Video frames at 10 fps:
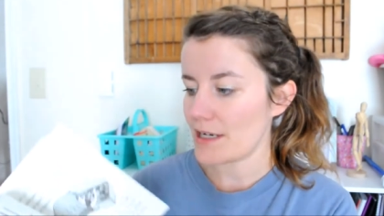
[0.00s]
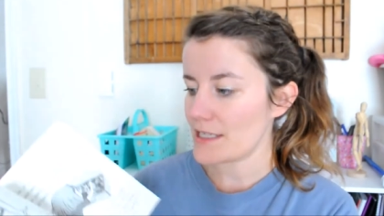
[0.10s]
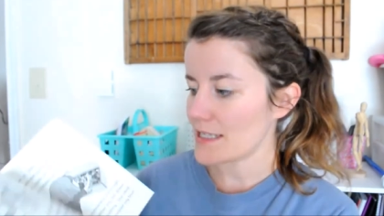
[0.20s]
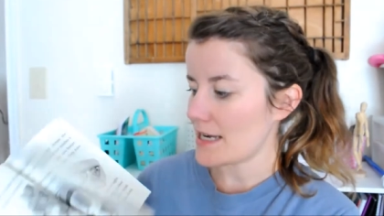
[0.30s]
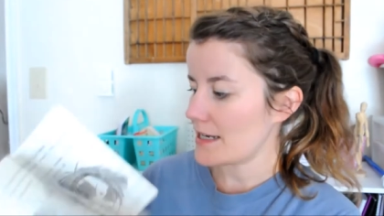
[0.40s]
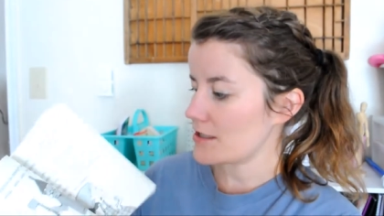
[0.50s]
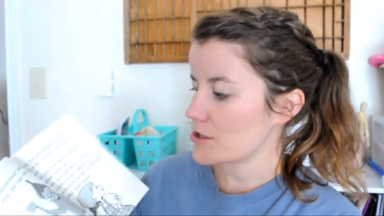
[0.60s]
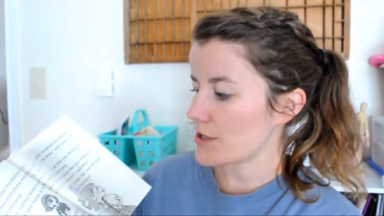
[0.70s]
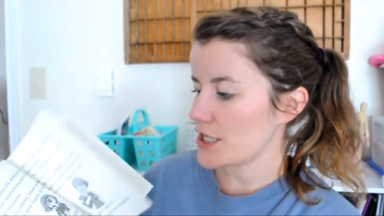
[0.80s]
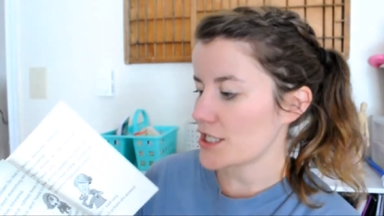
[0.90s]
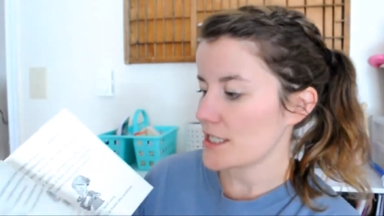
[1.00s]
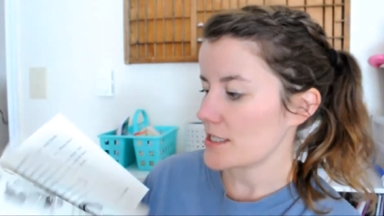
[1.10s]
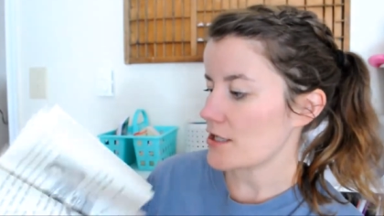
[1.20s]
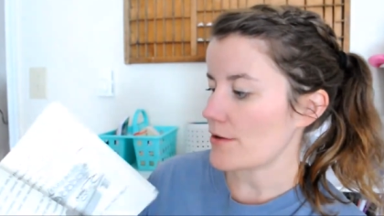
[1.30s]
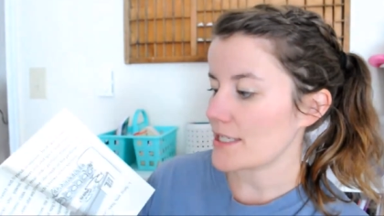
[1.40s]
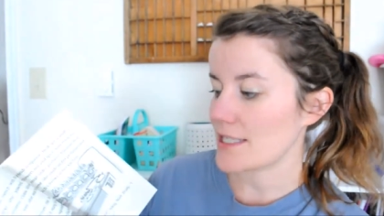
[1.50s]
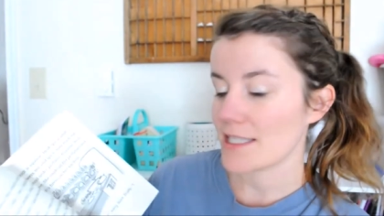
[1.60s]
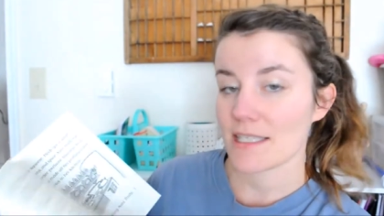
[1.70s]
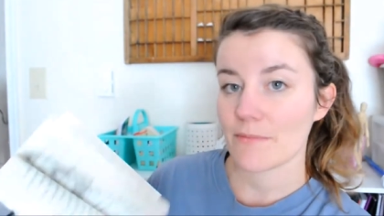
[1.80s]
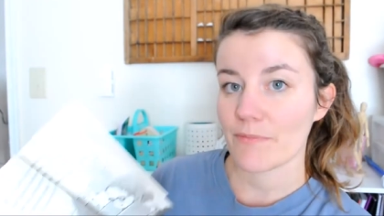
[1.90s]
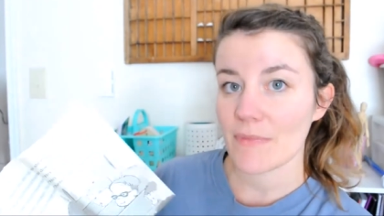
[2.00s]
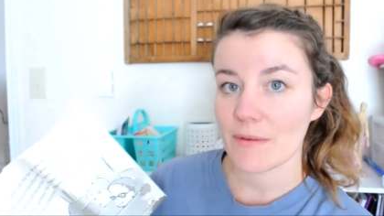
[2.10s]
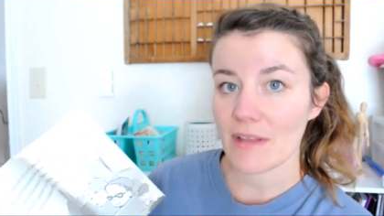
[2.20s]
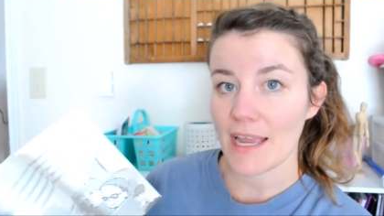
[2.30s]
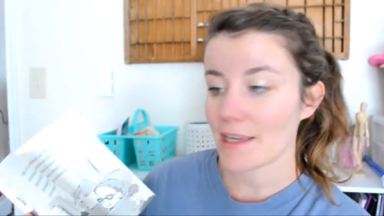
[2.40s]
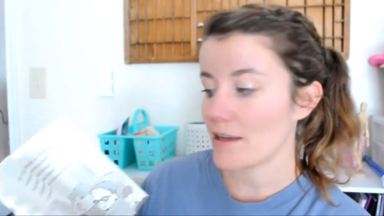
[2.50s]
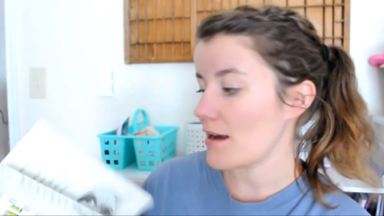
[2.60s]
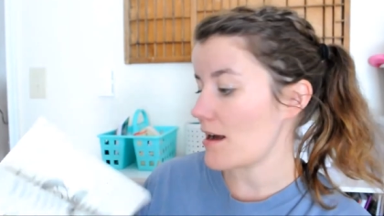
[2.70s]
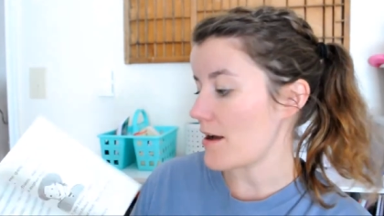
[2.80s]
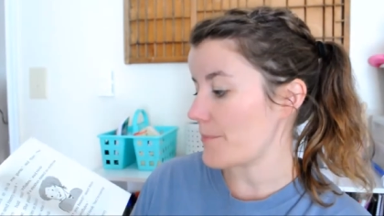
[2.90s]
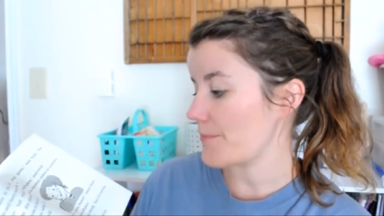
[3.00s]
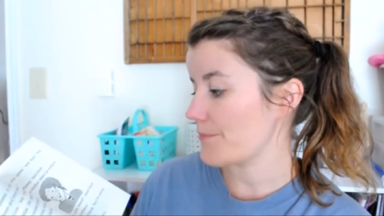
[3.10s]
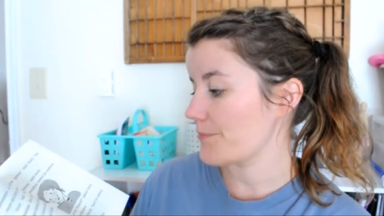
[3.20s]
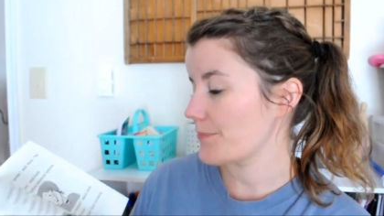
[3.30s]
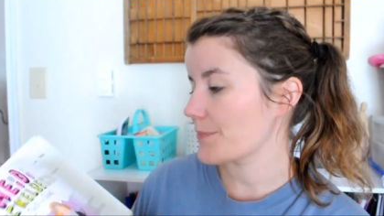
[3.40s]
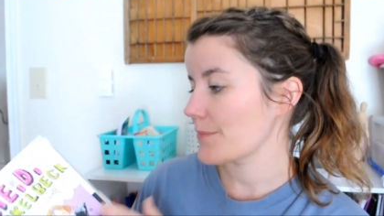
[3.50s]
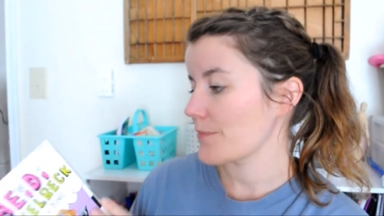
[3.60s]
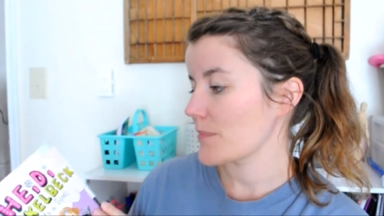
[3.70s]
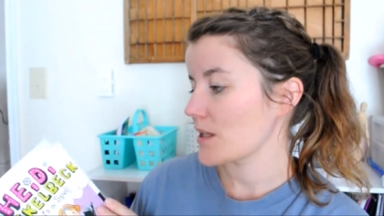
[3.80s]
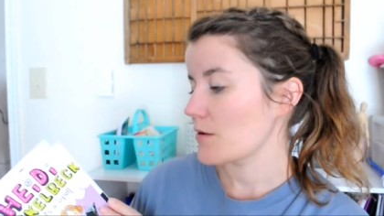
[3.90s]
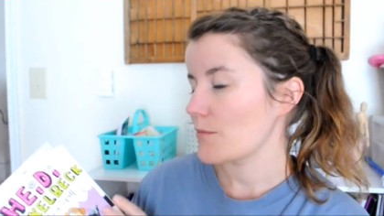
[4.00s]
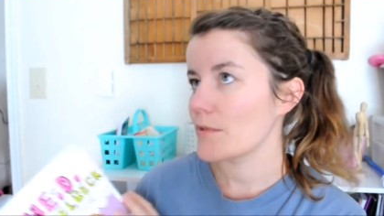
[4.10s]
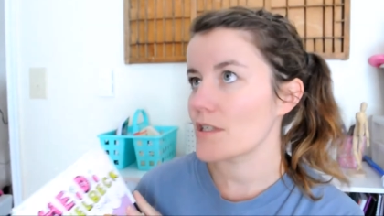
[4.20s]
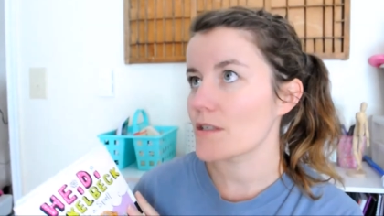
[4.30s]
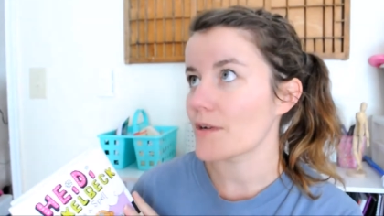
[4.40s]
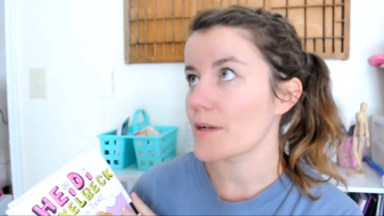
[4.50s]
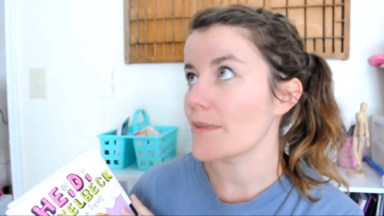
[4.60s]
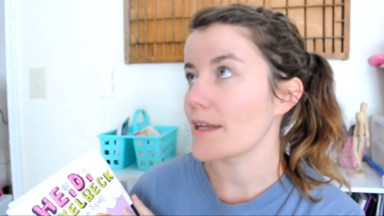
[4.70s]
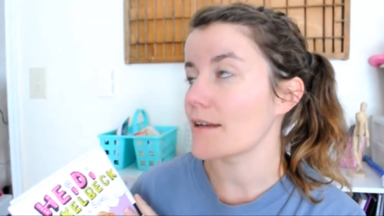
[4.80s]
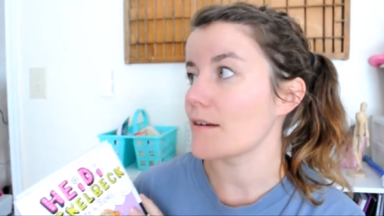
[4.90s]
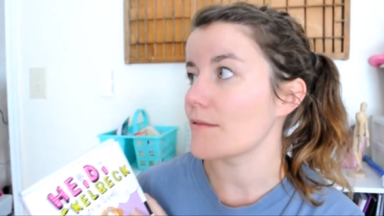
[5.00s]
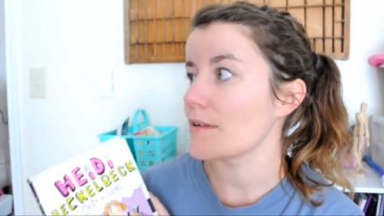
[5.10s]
And it's got illustrations, so it doesn't, like, um, what's the word I'm thinking of?